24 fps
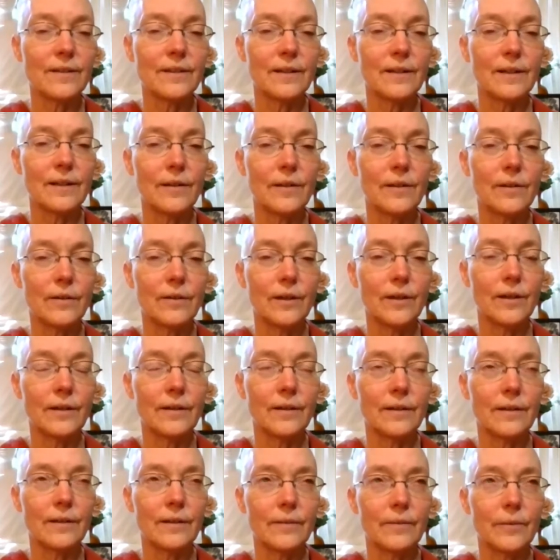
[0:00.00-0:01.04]
And I thought,
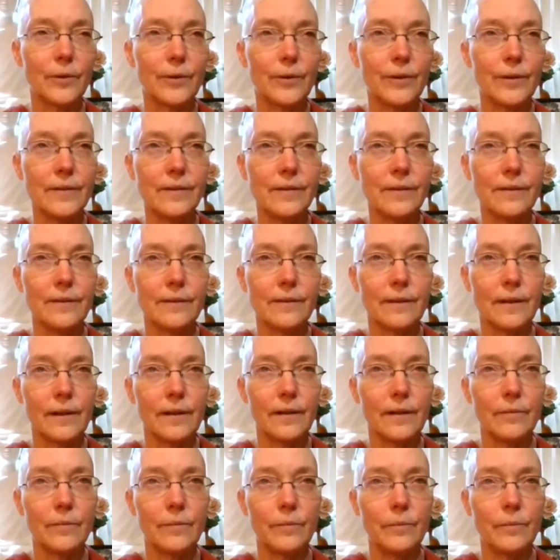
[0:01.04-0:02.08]
well, this is
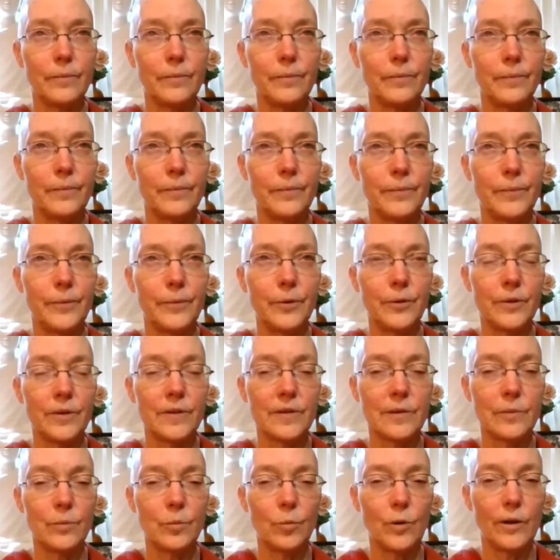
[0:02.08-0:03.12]
like
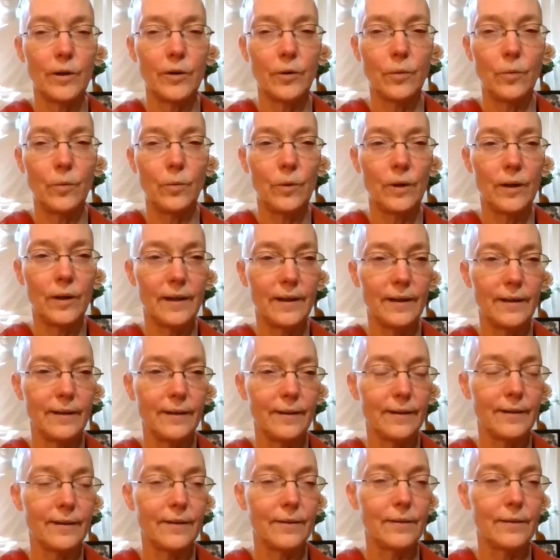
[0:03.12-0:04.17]
Buddhism
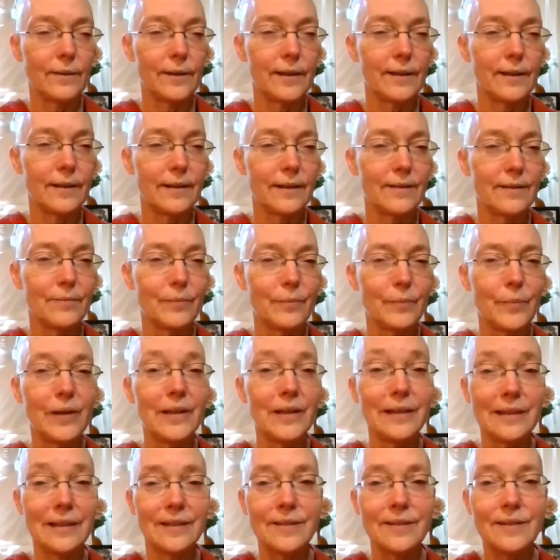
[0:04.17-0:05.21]
101, you know, like,
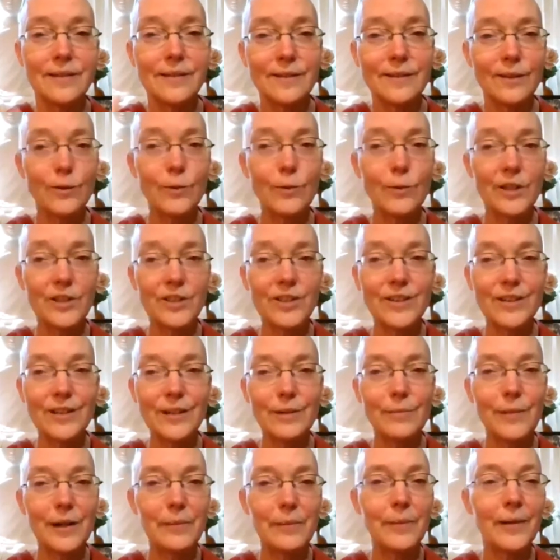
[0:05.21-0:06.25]
but this is the
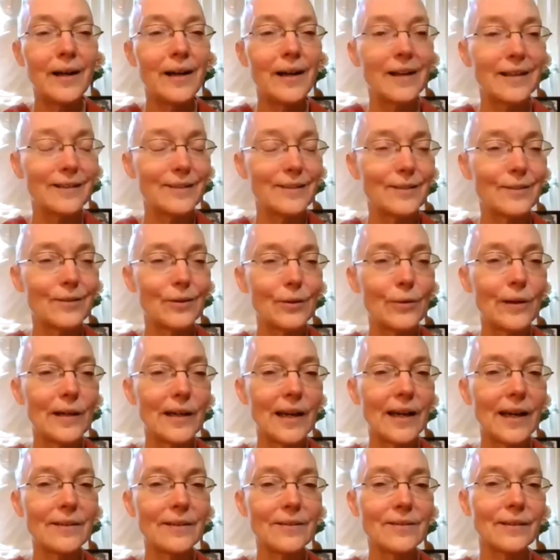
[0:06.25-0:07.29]
question in my mind. So
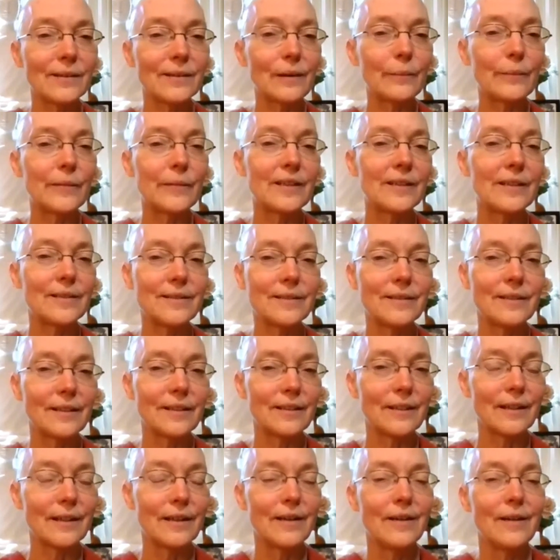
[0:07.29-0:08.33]
I asked him, and he
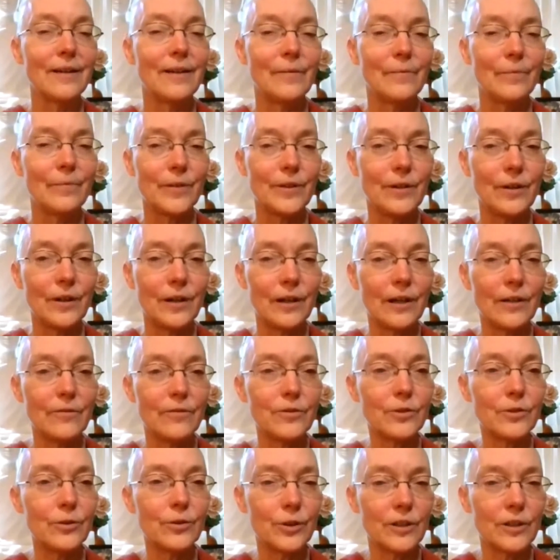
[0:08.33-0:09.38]
said, you
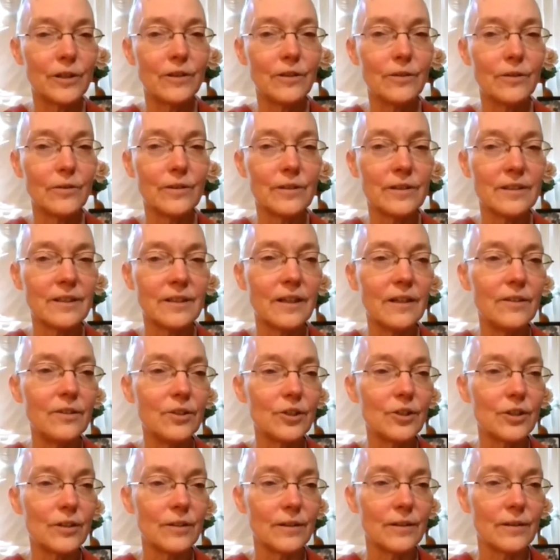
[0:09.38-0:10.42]
have to look at your
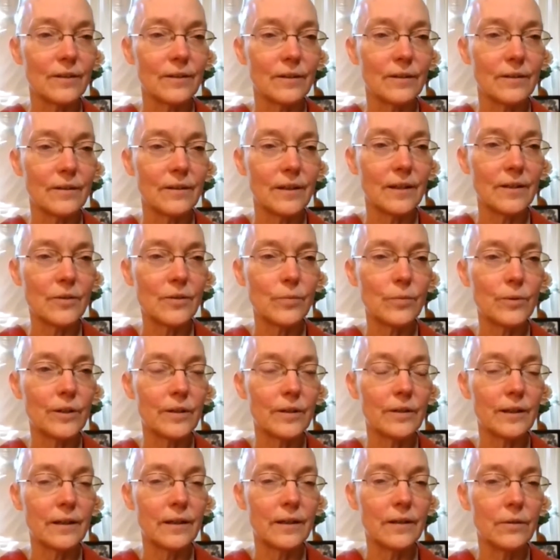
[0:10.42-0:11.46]
intention. That's where
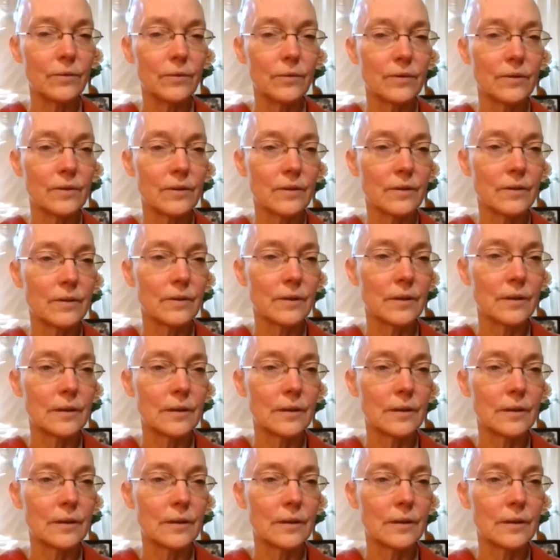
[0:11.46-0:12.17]
it counts.